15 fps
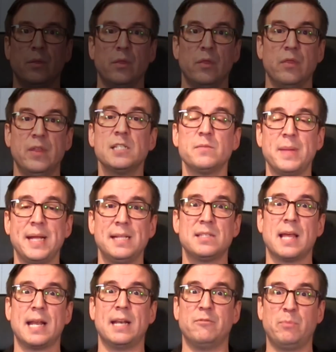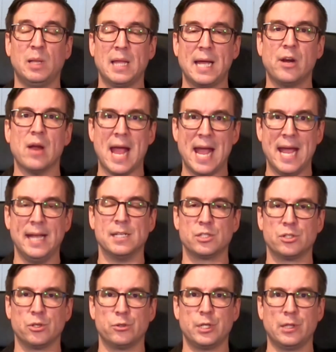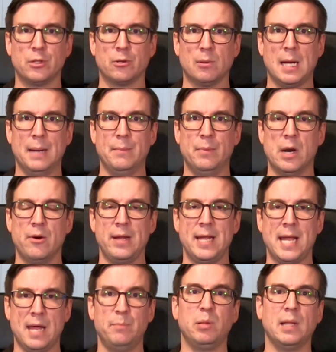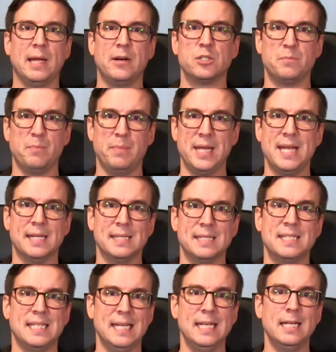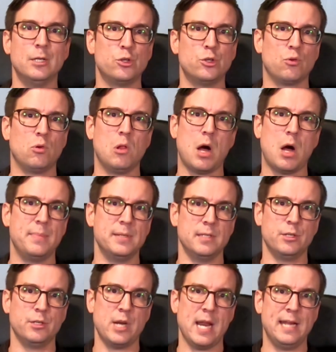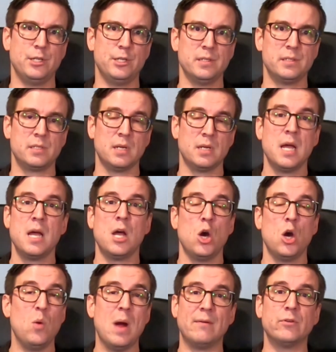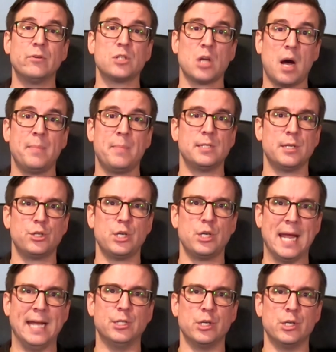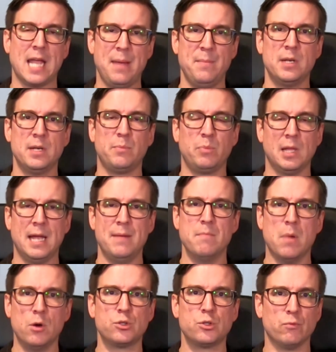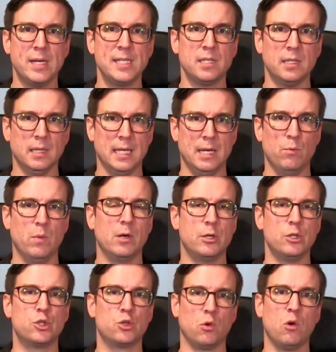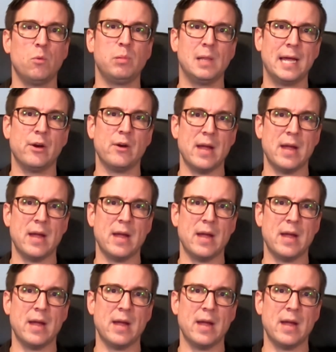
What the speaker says: This means that if player A is searching their library and players B and C control opposition agents, whoever's opposition agent came into play most recently will control player